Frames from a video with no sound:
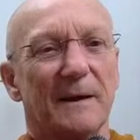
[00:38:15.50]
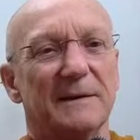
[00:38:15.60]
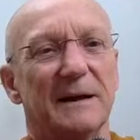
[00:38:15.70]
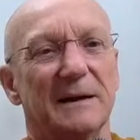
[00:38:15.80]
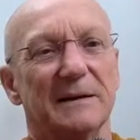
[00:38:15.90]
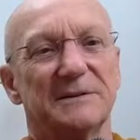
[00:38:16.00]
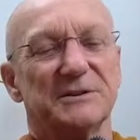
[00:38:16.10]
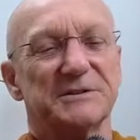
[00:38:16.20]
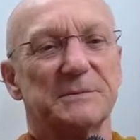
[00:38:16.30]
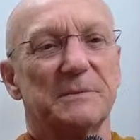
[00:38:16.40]
Yeah, I think
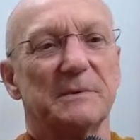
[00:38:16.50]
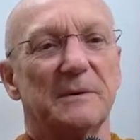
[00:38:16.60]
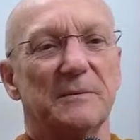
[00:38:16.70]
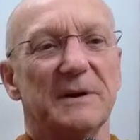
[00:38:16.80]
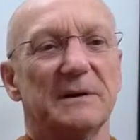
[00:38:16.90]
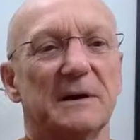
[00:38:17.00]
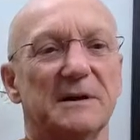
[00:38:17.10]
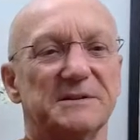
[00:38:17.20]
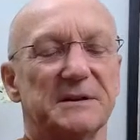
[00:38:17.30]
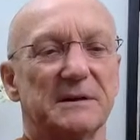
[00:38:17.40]
just
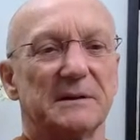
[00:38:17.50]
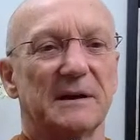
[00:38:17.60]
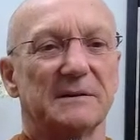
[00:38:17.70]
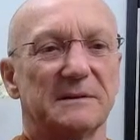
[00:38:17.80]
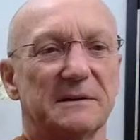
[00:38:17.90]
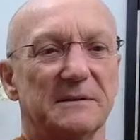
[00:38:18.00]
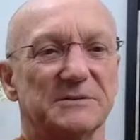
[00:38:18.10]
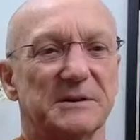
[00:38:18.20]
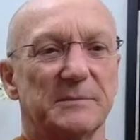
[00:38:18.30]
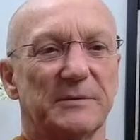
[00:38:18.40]
realizing that
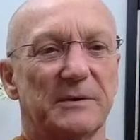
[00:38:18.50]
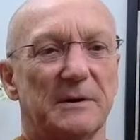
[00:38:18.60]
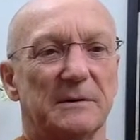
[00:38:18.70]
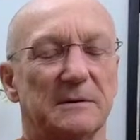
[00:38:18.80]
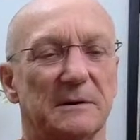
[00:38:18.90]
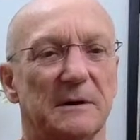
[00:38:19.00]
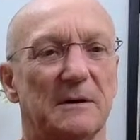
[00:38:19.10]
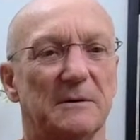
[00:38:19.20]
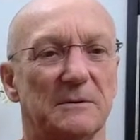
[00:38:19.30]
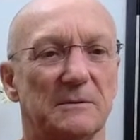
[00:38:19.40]
some of our
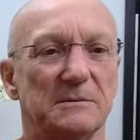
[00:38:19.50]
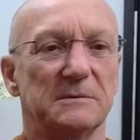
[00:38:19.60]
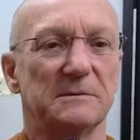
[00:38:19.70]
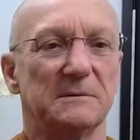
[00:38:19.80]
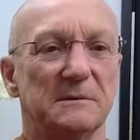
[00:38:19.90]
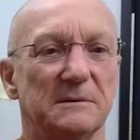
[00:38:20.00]
own